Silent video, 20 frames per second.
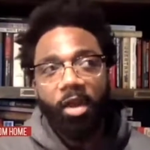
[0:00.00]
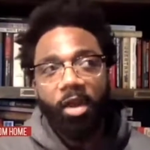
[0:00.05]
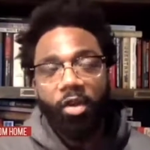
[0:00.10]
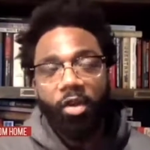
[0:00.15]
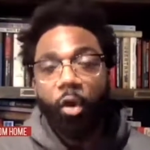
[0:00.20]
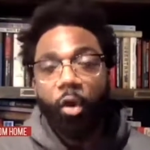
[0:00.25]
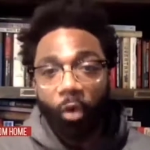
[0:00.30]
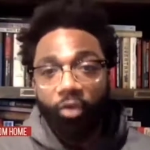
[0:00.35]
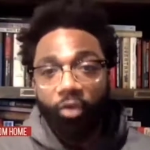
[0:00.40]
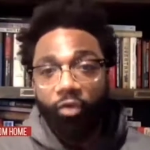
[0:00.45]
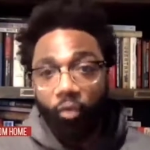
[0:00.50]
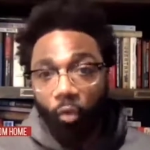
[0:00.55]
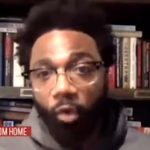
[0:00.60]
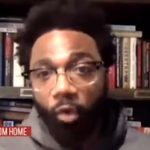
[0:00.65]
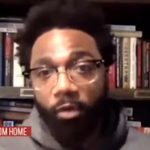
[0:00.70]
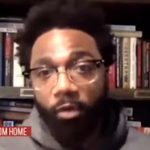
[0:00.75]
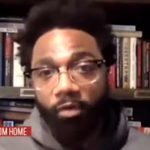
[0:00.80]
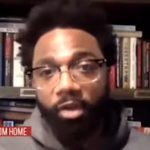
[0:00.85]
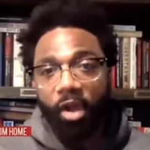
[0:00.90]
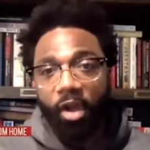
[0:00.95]
you know, what you
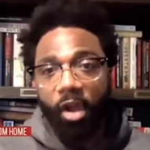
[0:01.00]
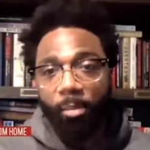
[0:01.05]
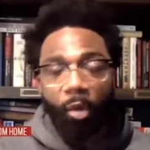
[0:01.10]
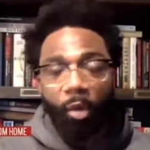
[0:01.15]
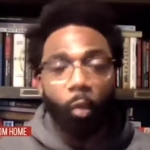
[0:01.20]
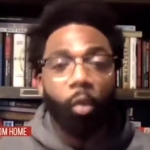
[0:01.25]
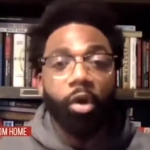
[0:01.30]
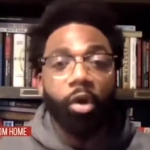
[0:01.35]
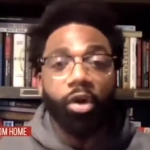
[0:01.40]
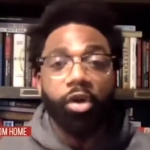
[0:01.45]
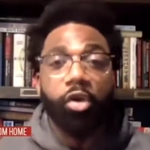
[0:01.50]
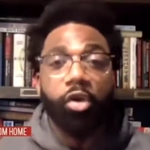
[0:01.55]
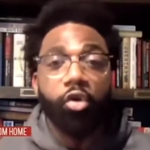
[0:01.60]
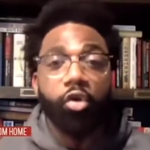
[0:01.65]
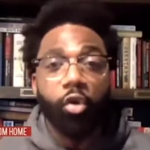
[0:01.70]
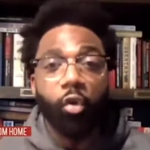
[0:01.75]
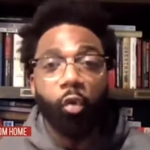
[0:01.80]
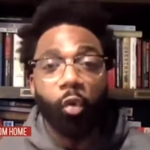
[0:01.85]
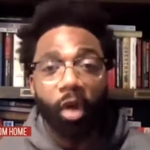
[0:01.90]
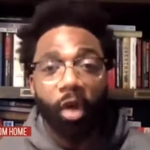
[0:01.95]
would have done, but what are you
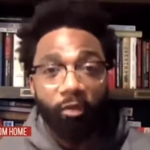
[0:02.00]
doing?